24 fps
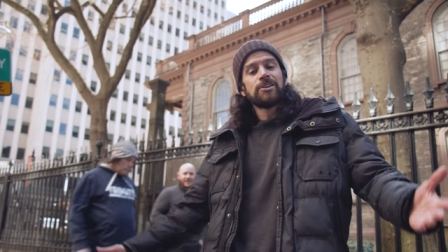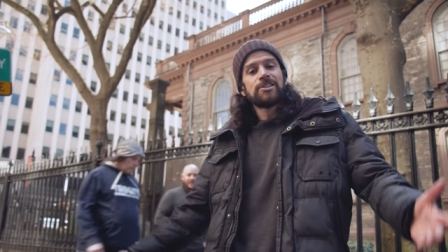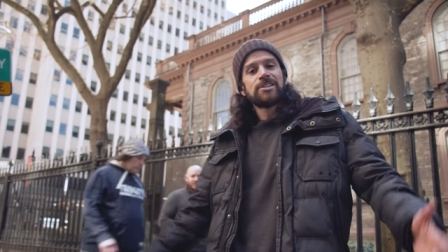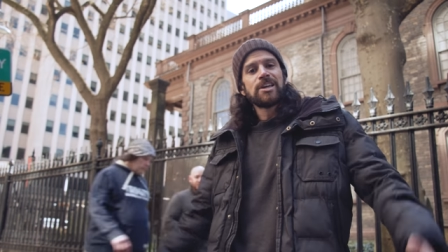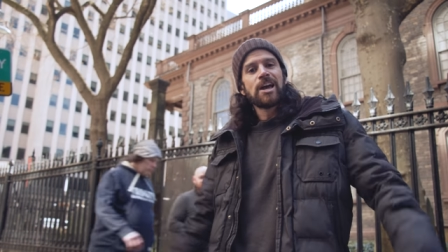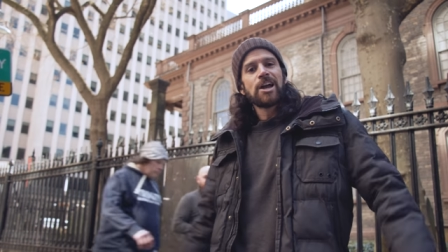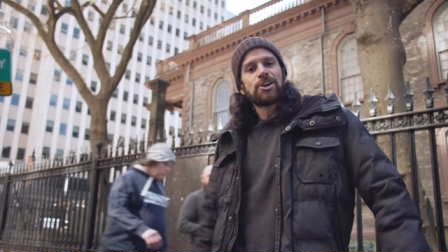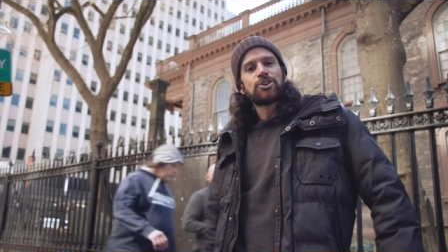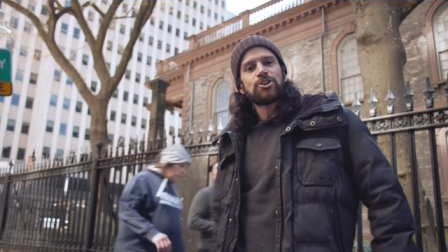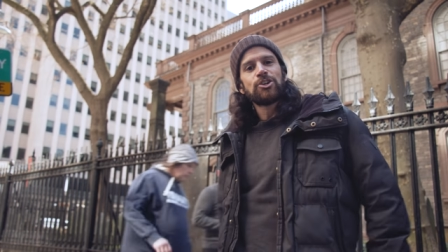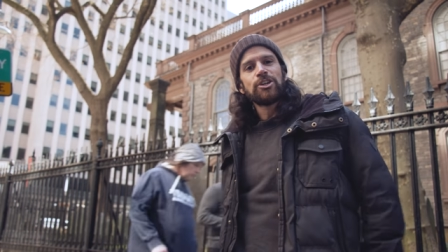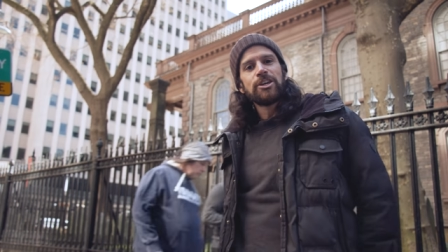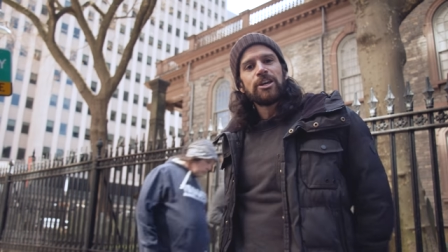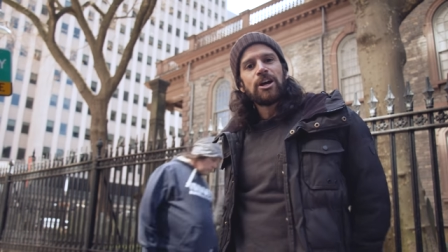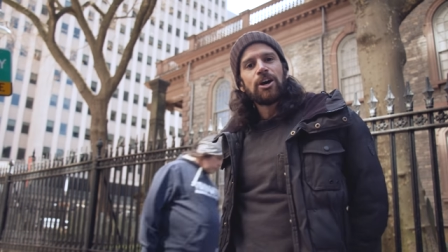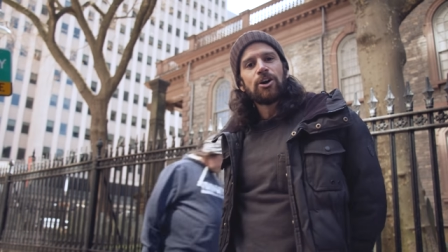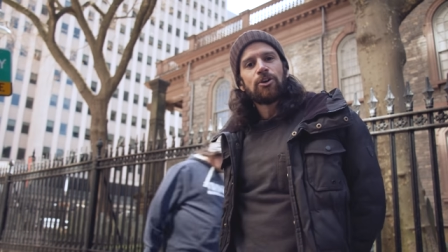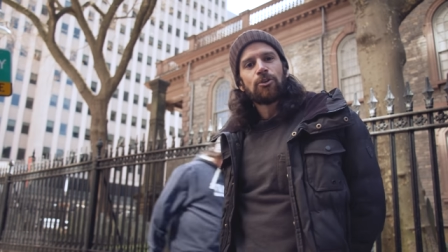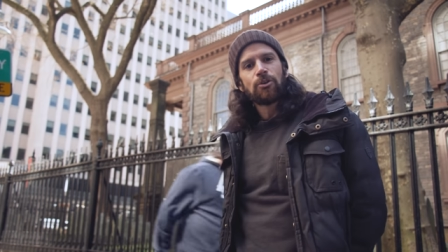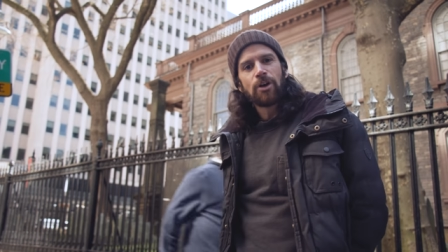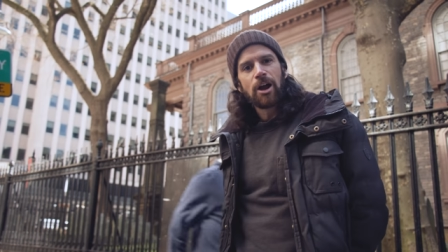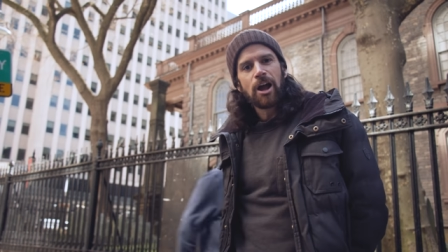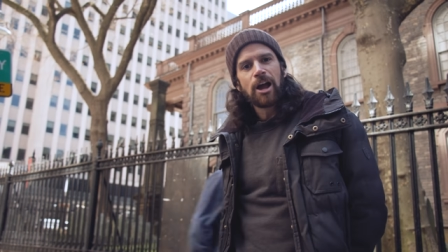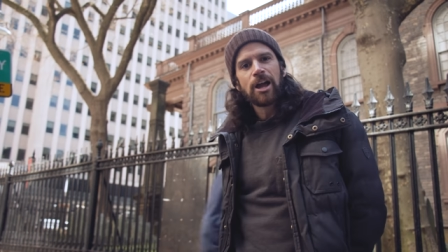it's actually a
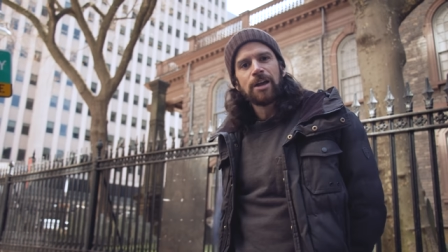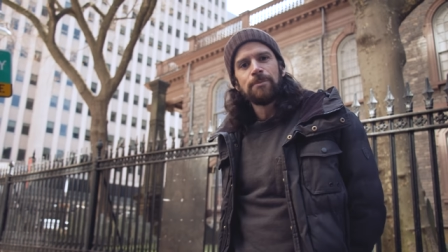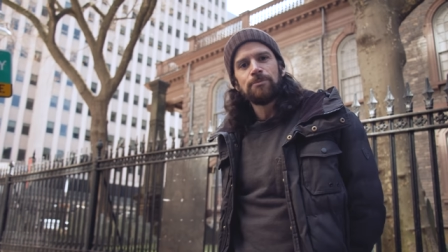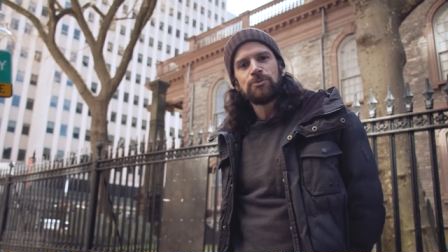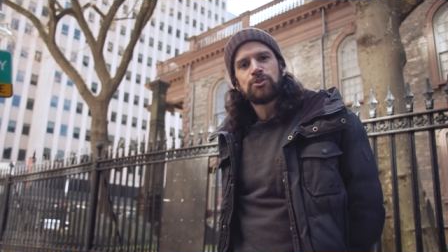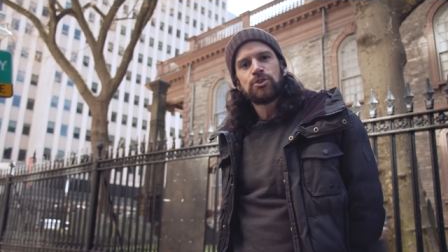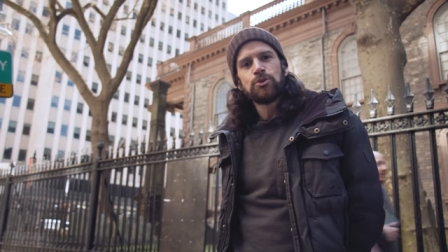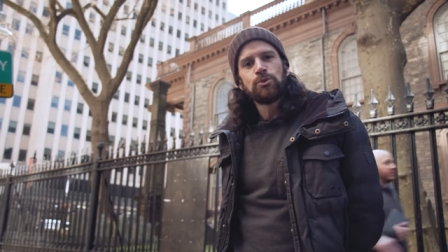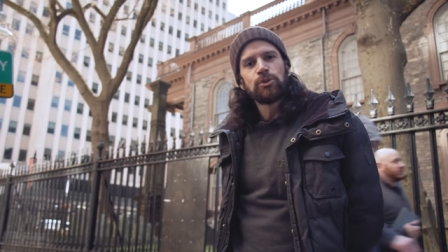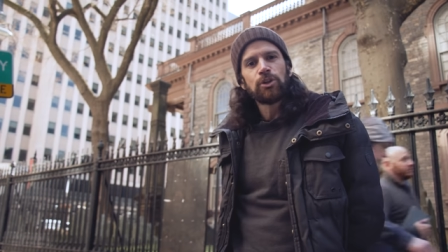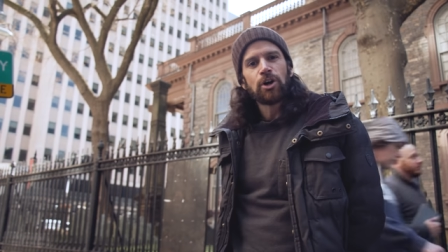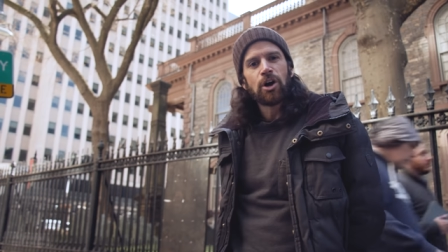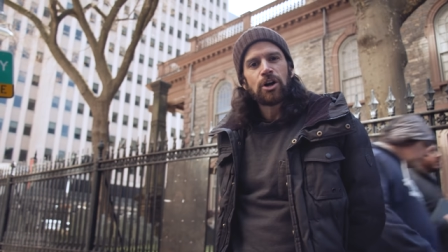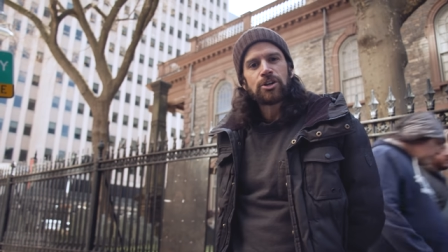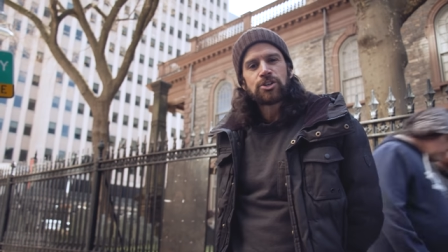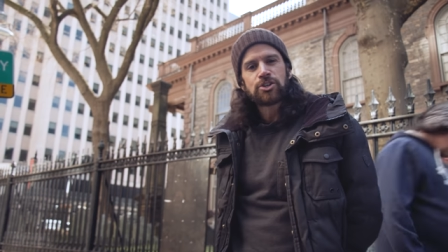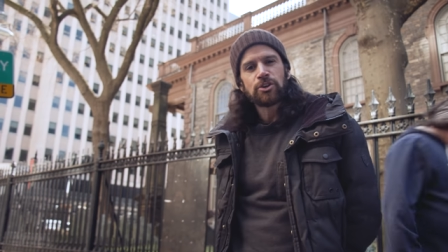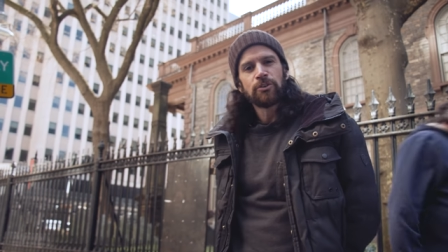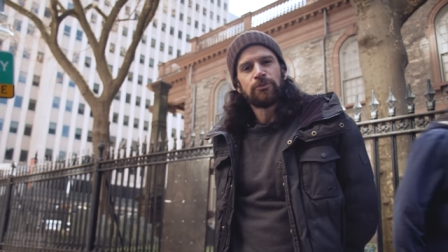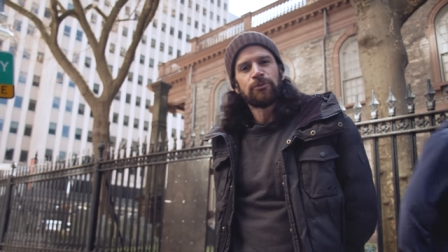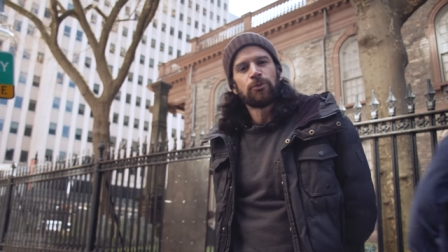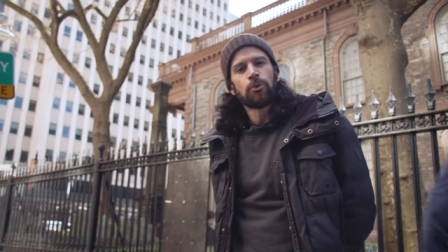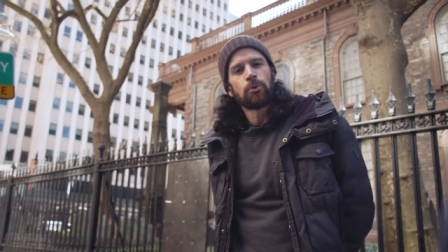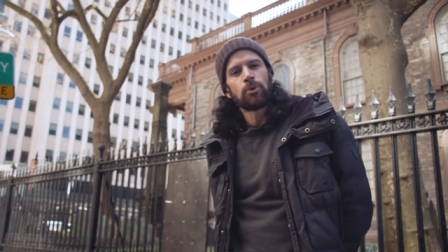crime to launch
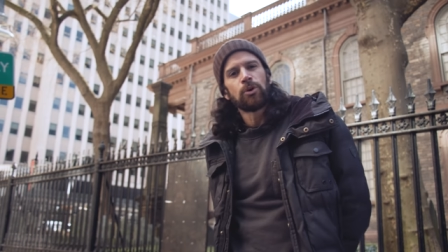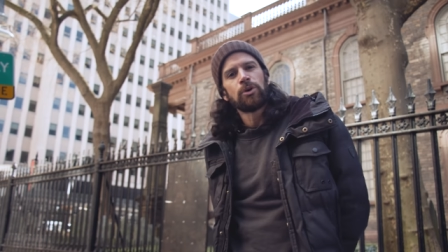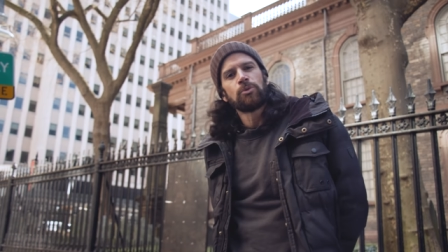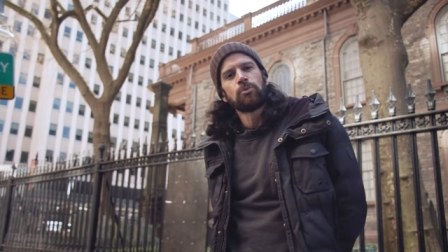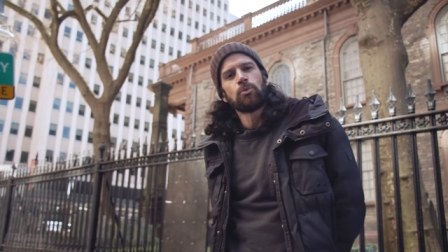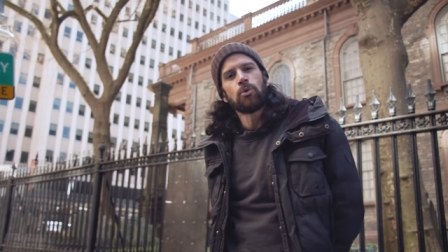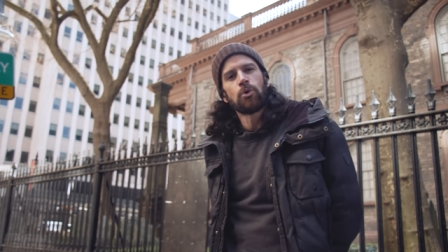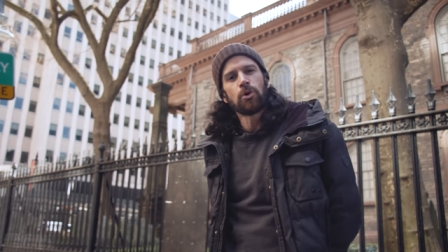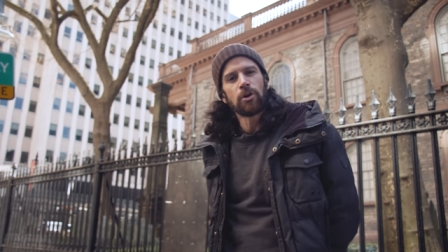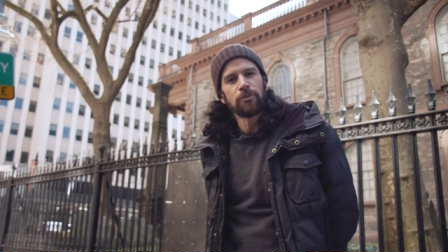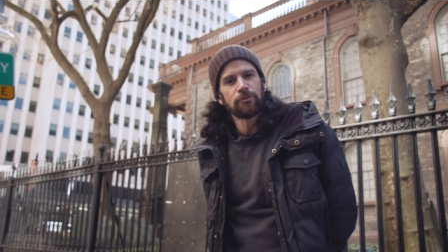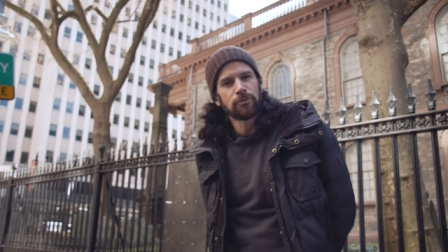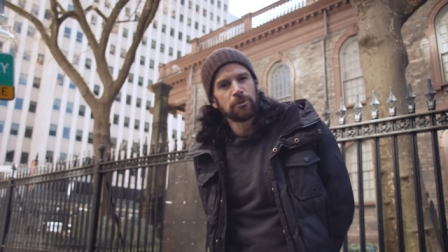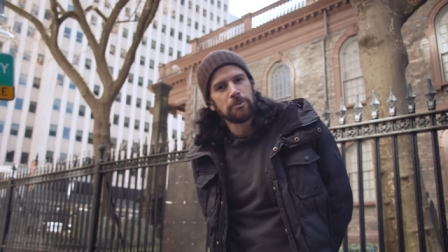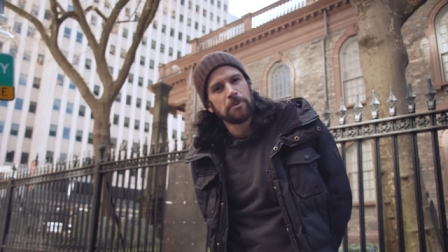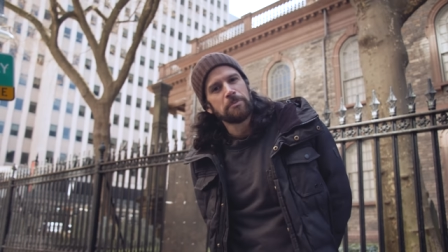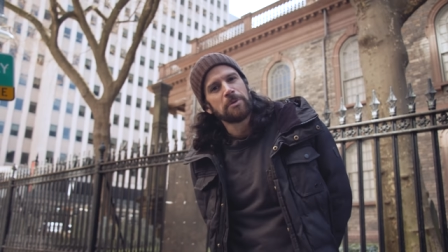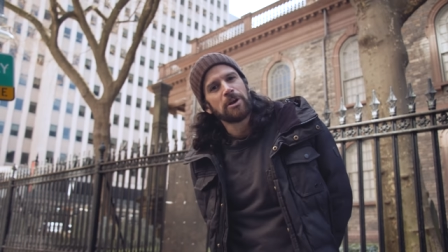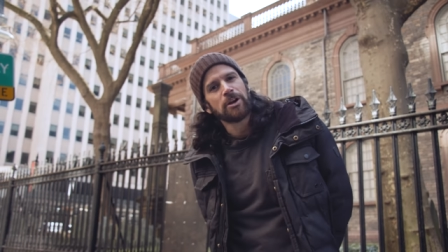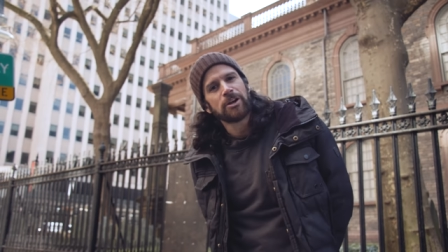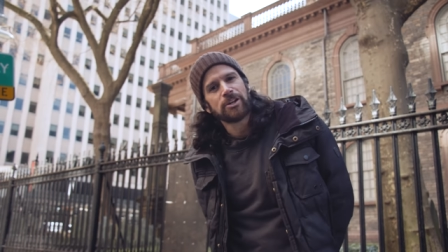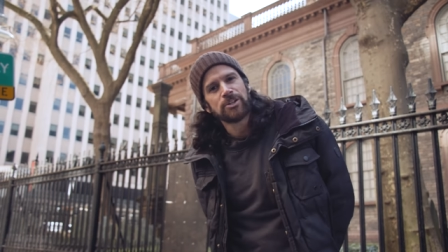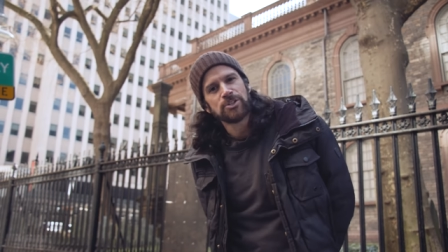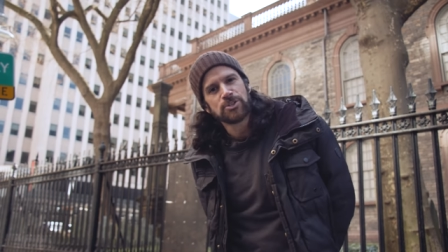a foreign war from
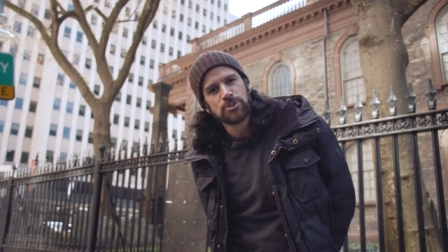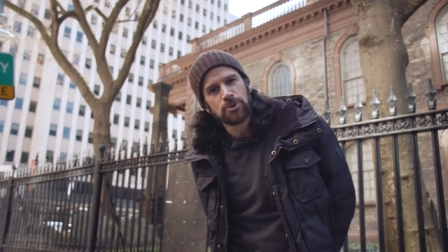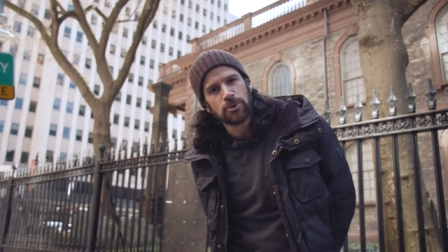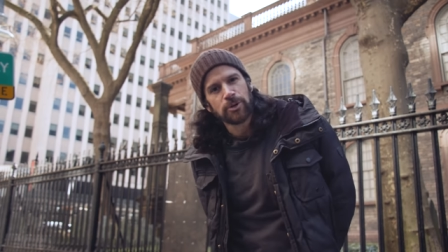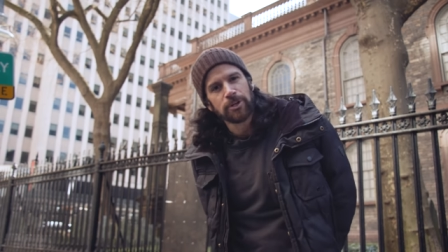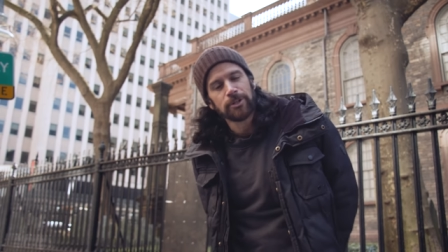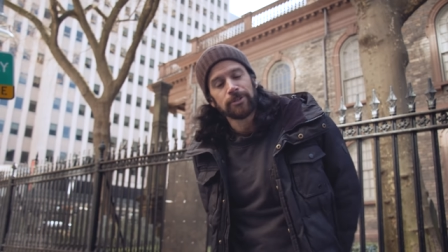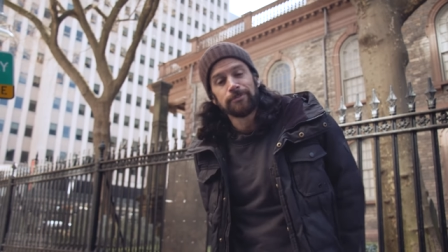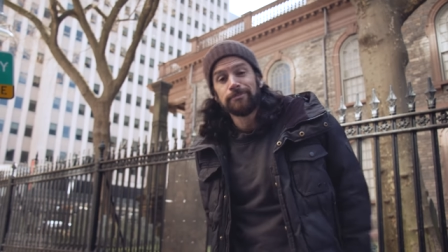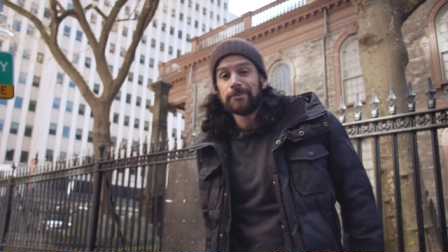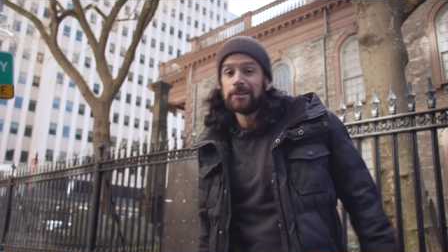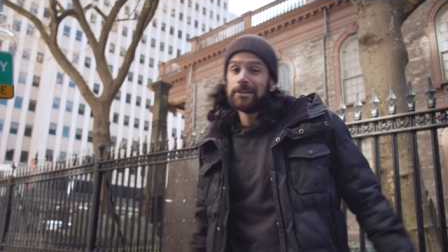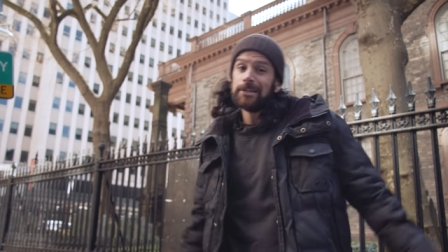American soil.